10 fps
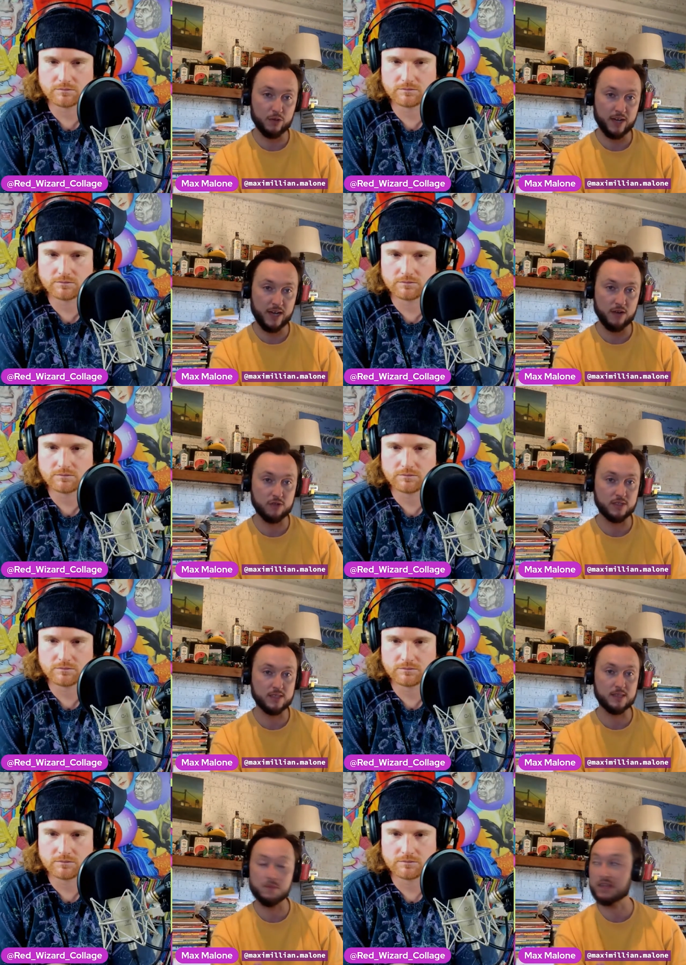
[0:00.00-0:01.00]
Speaker 1: at a book at,
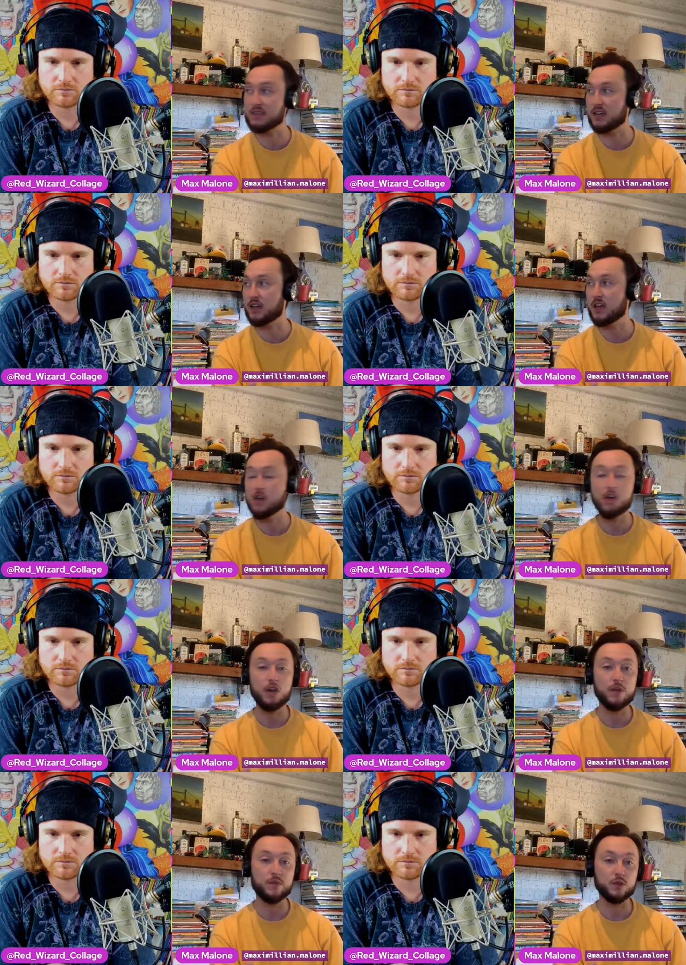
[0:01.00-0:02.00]
or is this something that
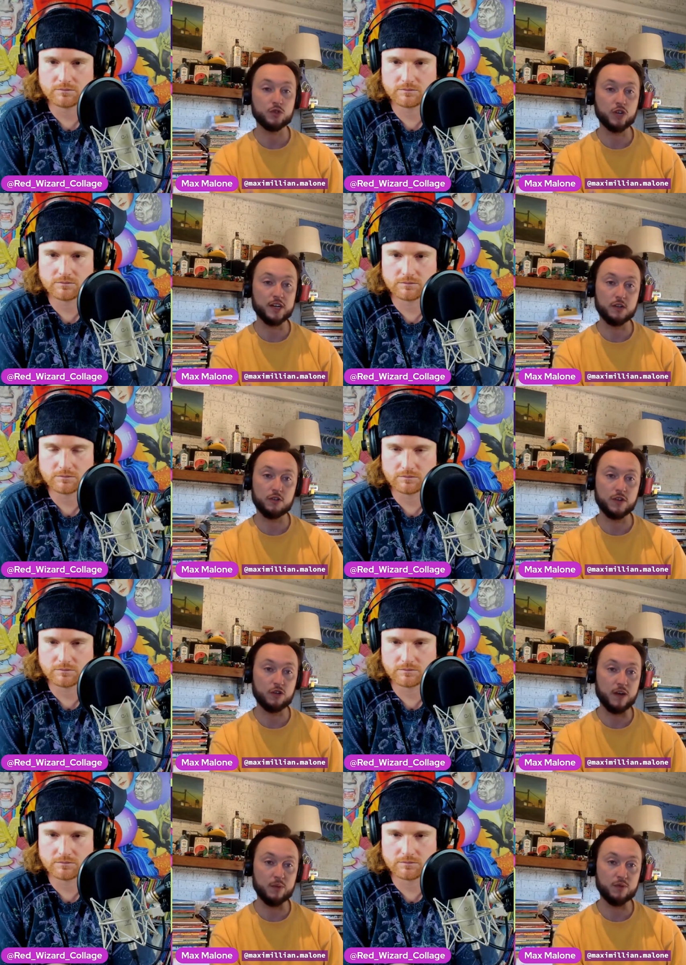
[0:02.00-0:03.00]
you're trying to
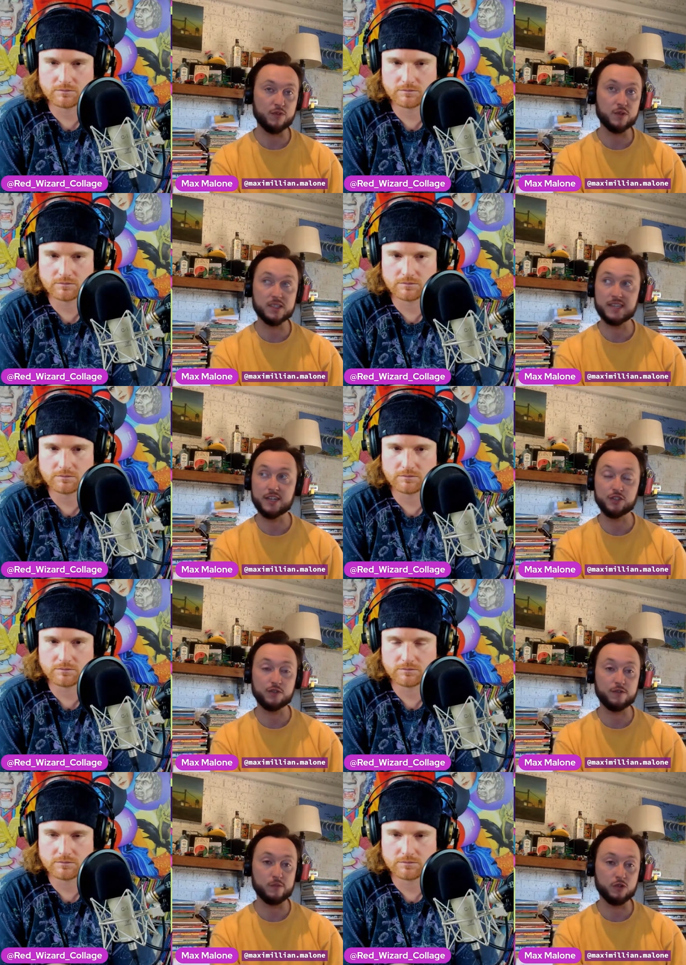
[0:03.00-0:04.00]
grab your viewers'
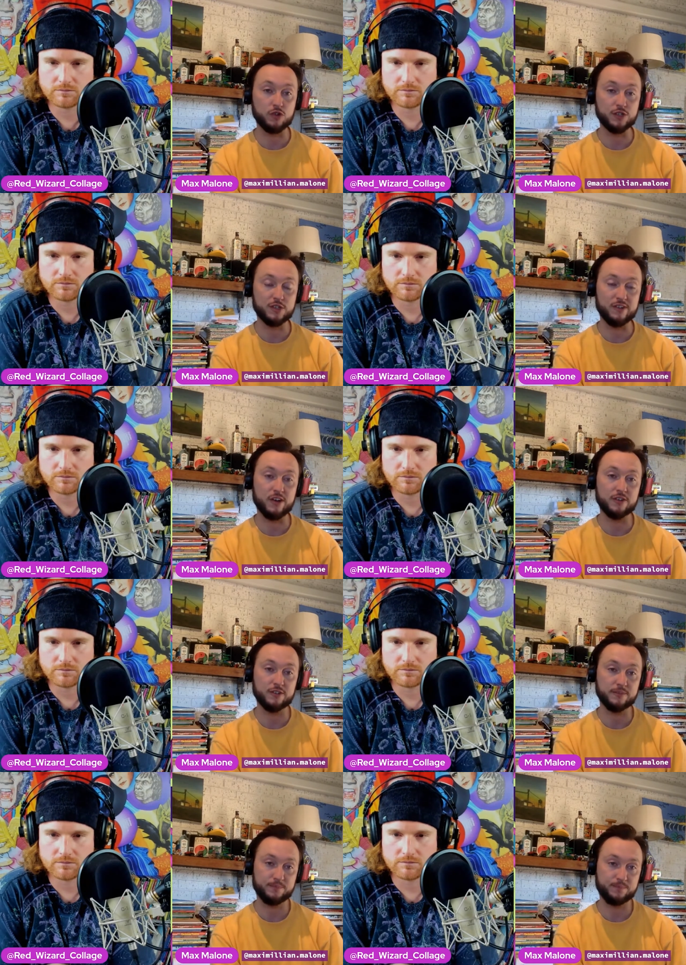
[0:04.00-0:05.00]
attention from across the
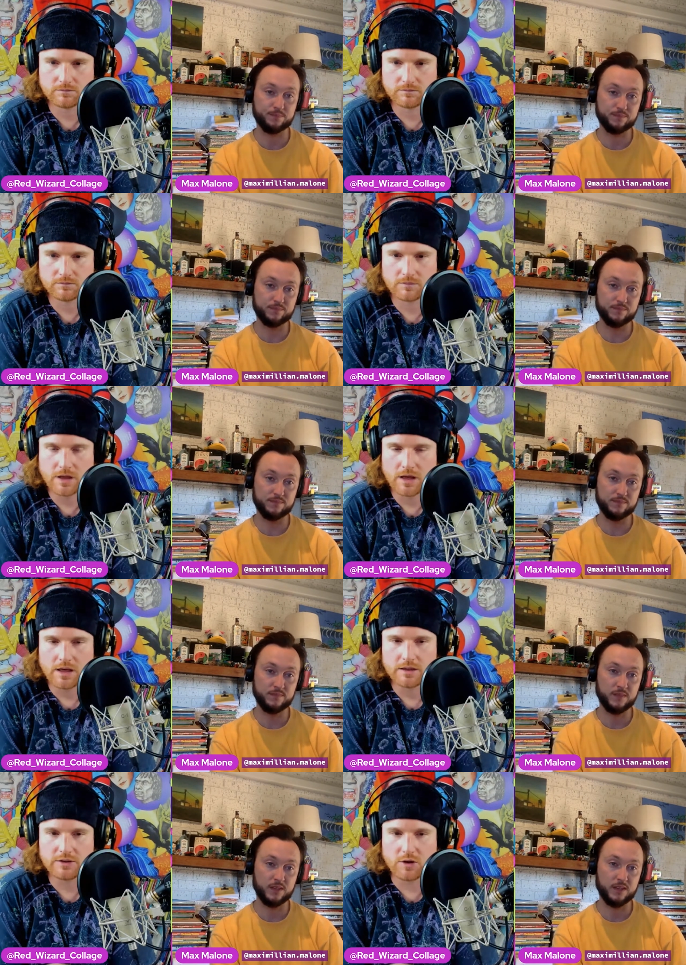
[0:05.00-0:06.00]
road?
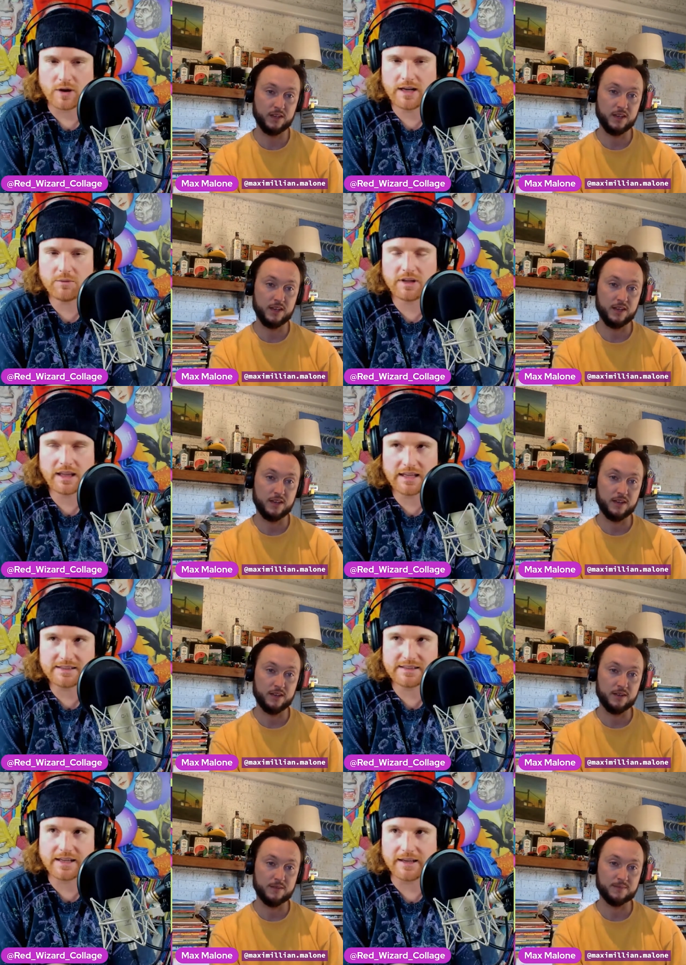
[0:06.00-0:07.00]
Speaker 2: So, anyone
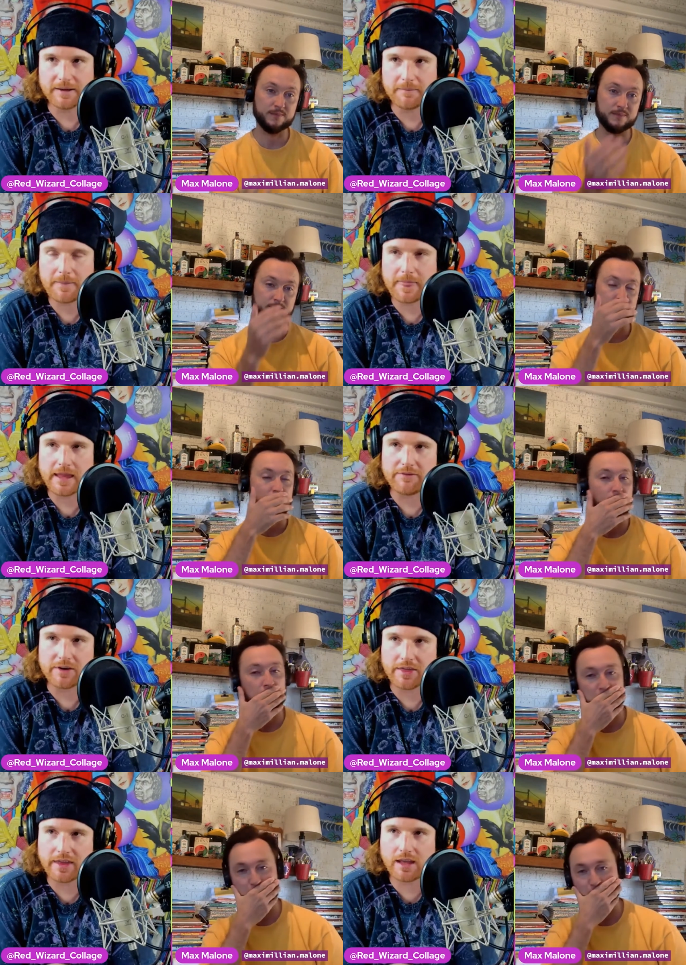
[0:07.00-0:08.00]
listening, if
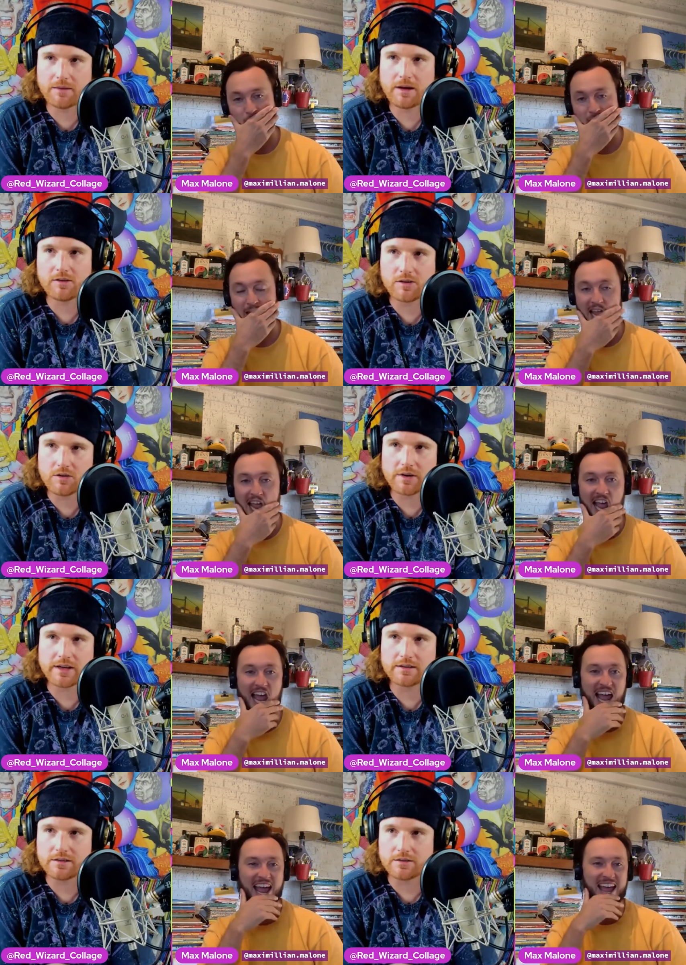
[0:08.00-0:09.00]
you're thinking about
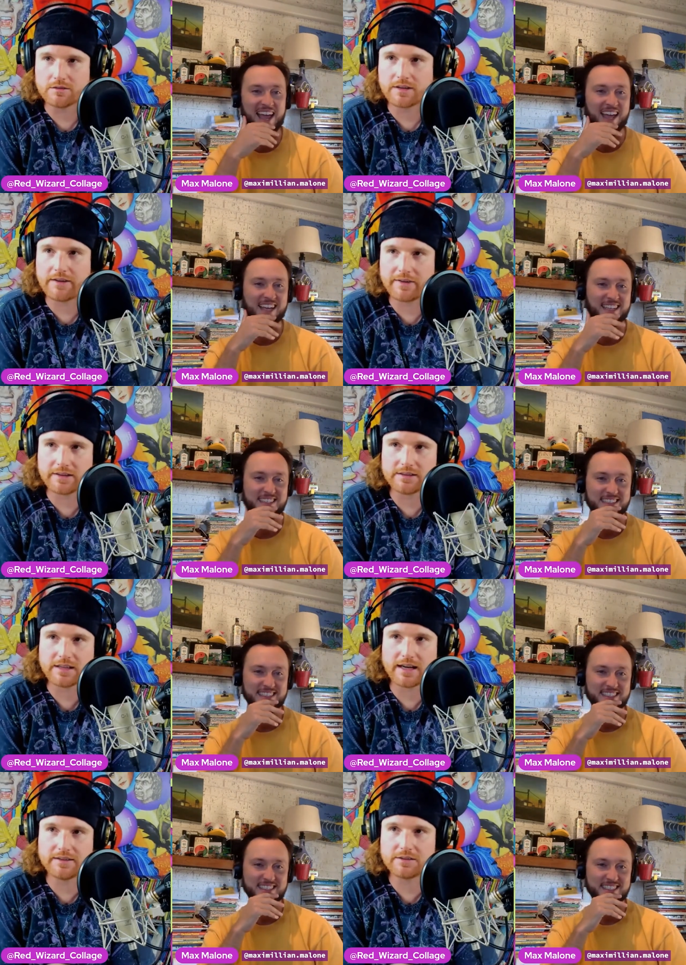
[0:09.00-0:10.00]
going to graphic
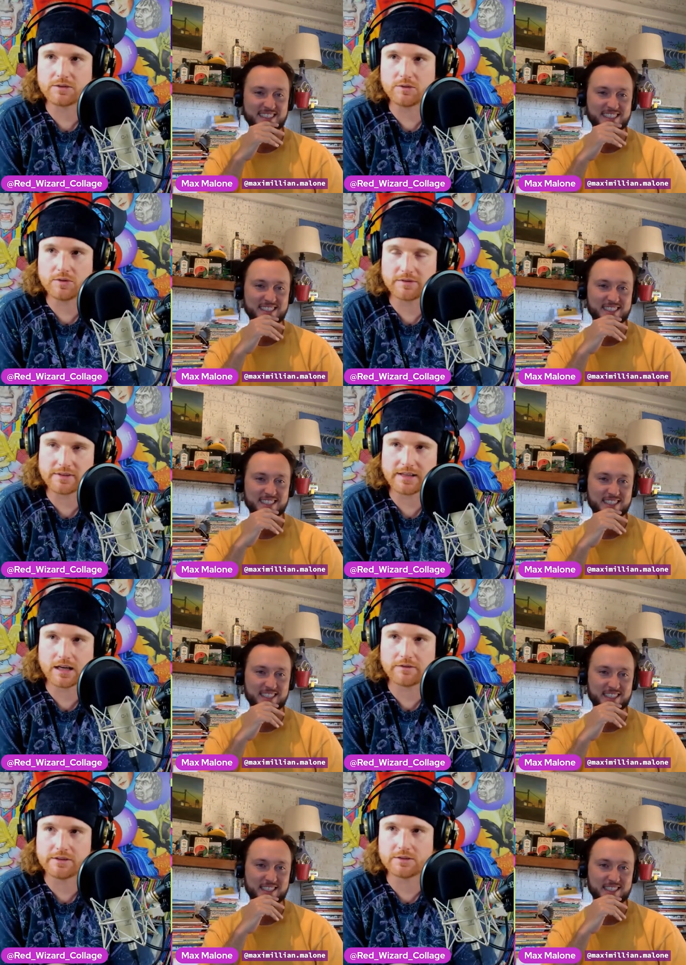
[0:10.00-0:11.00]
design school or
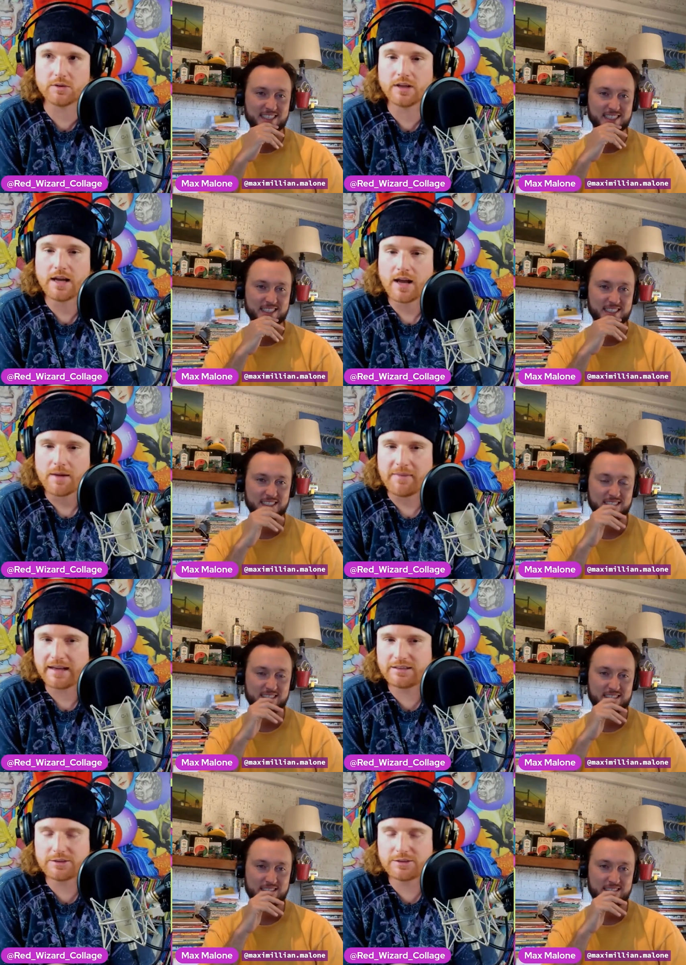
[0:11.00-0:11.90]
photography school, Max